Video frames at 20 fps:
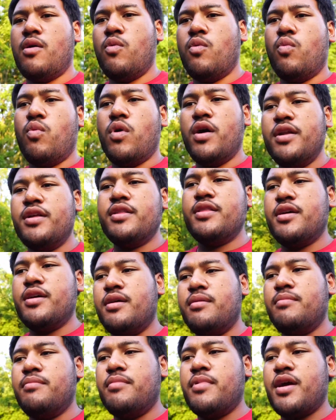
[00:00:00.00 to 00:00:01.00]
One of
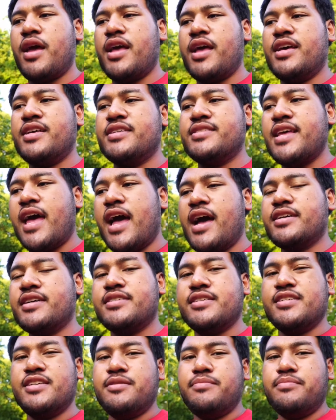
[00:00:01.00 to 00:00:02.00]
them is
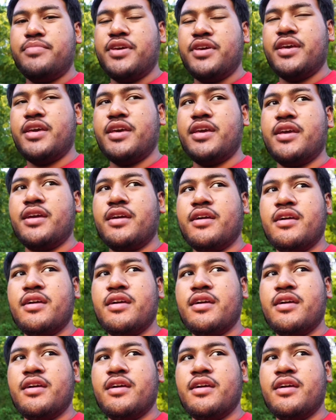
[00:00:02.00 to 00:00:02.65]
actually being